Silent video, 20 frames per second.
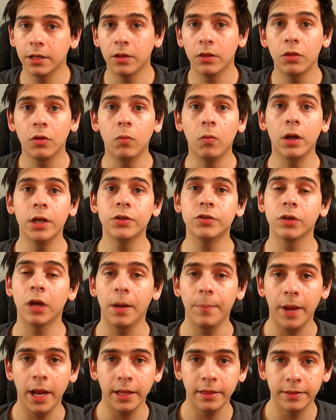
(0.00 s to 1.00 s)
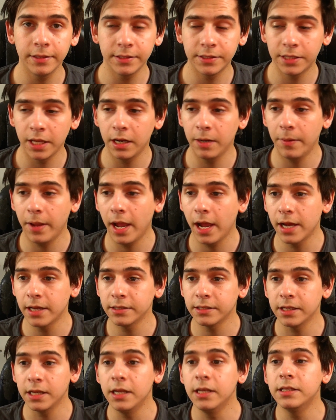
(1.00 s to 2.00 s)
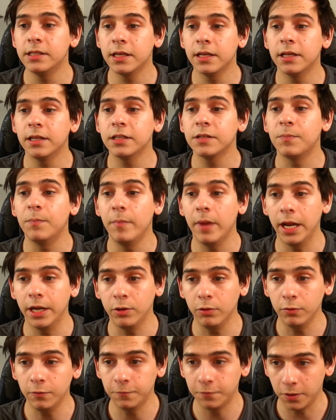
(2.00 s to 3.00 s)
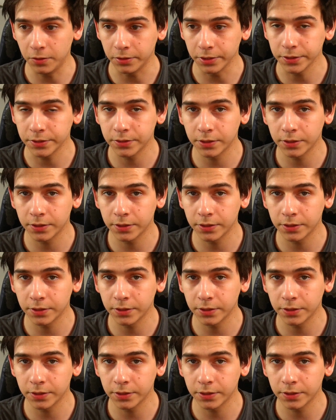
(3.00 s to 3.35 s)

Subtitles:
The one drawback this setup has is it is manual focus.